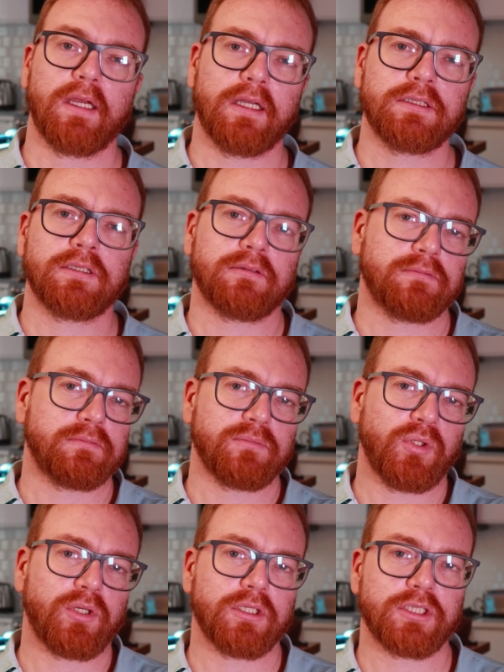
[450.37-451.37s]
And so
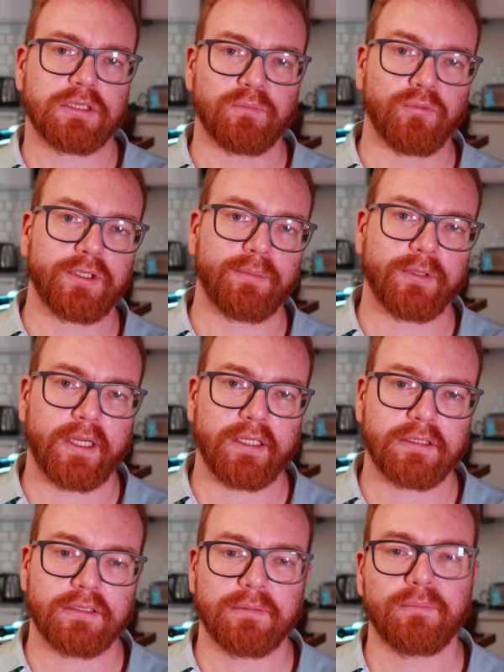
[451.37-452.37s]
you can just multiply
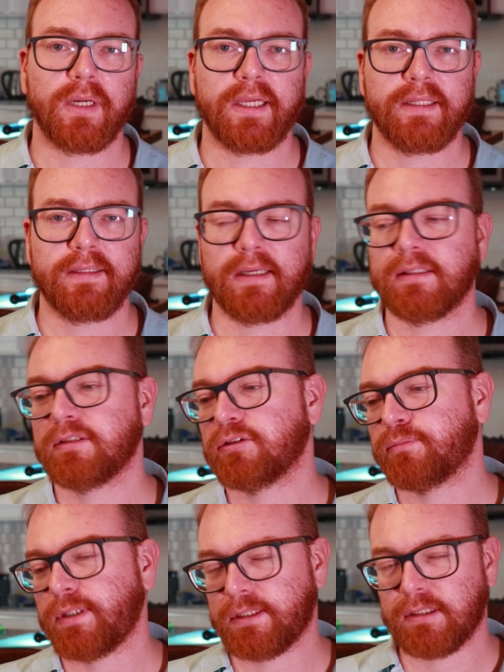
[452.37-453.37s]
it by 10.
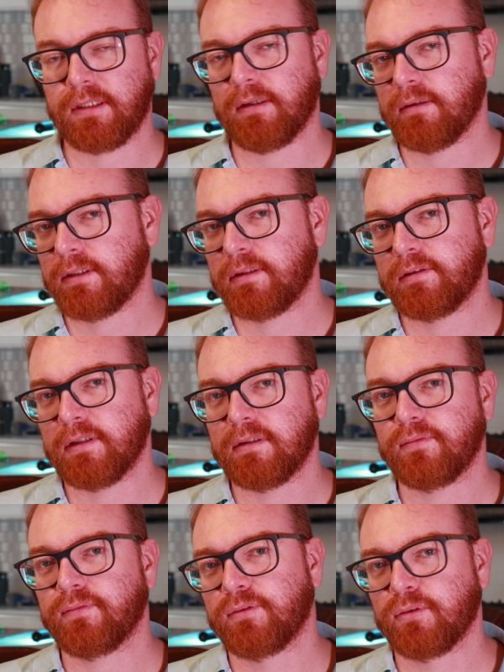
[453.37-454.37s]
So basically, instead
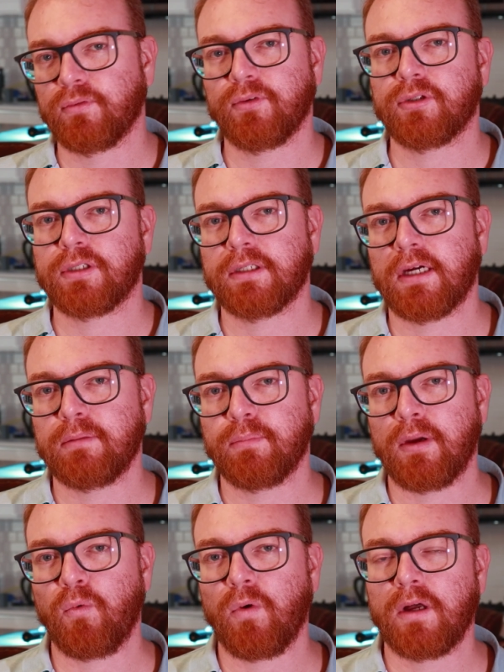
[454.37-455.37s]
of 239
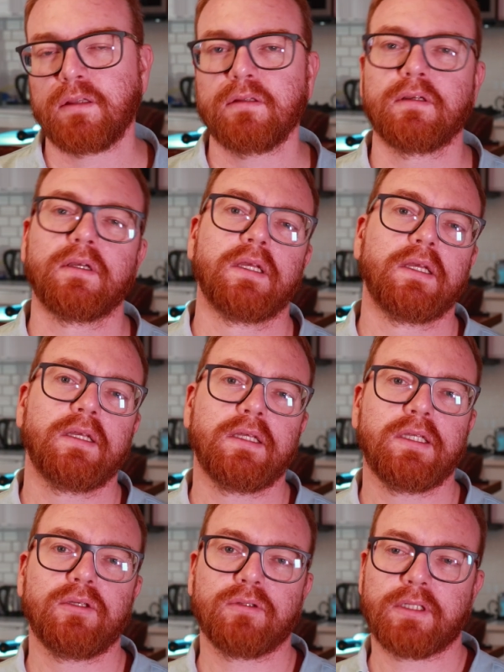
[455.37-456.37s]
by 1,
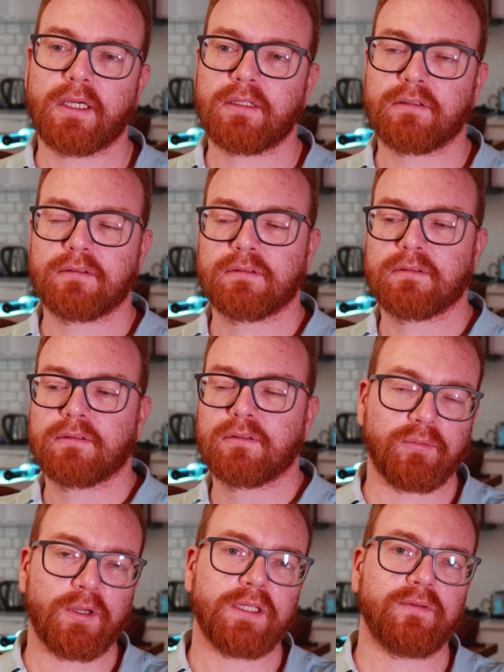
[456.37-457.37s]
you write
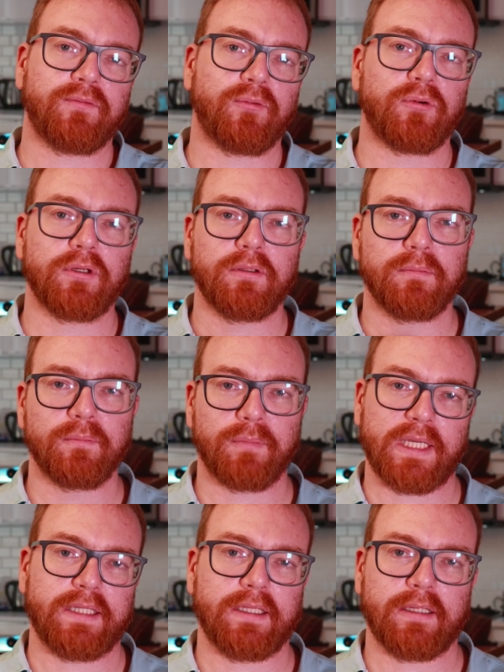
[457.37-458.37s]
24
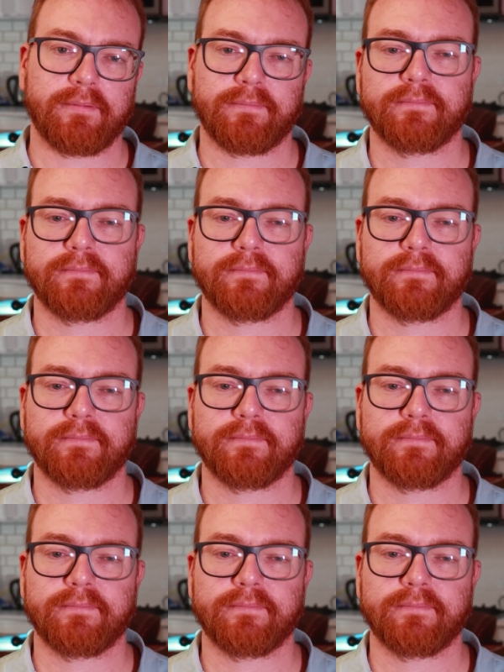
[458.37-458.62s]
by 10.